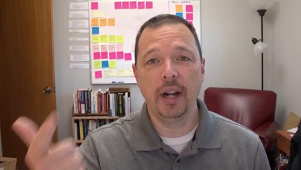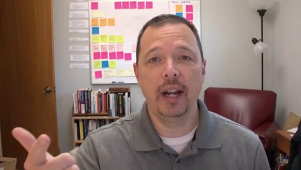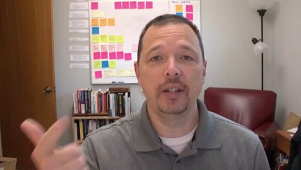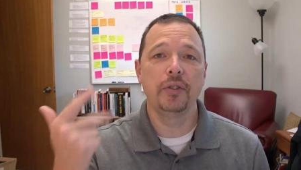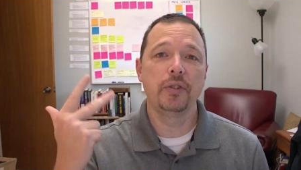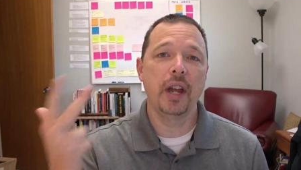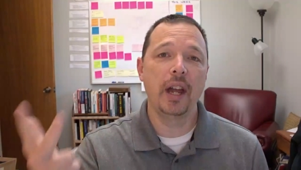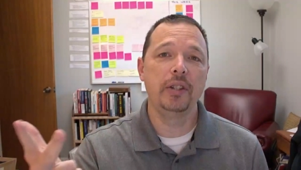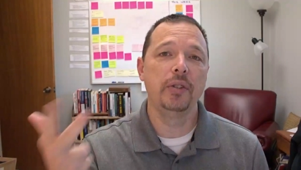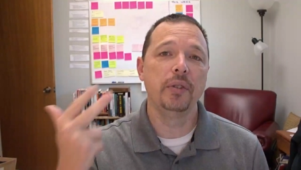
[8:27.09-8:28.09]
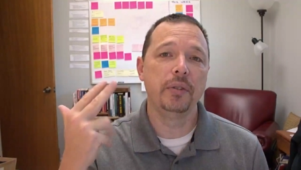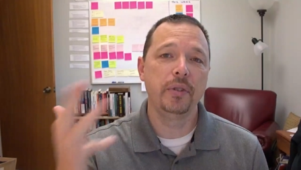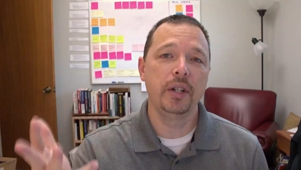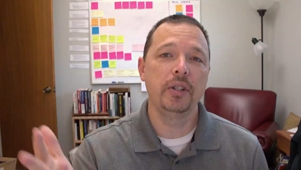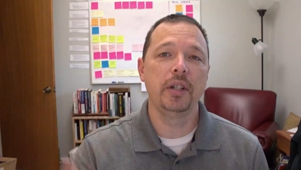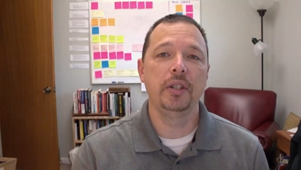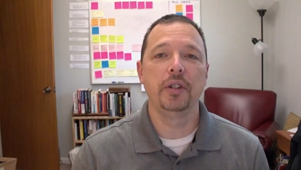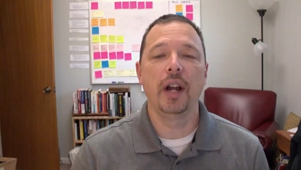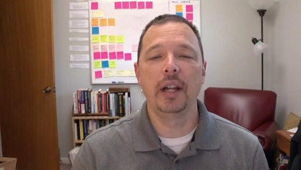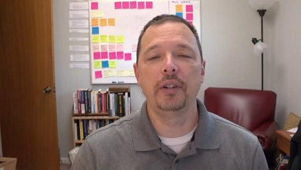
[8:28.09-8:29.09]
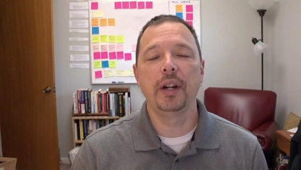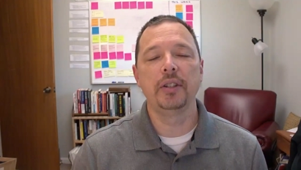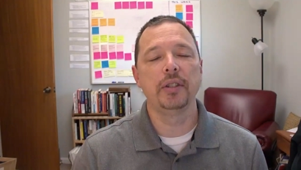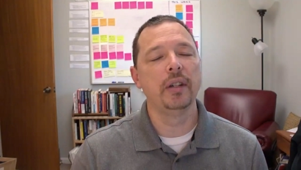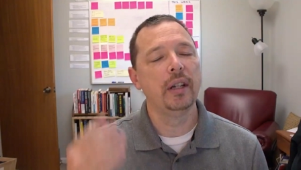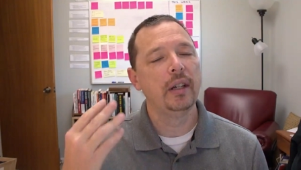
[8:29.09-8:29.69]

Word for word: your exercise, your nutrition, and your hydration.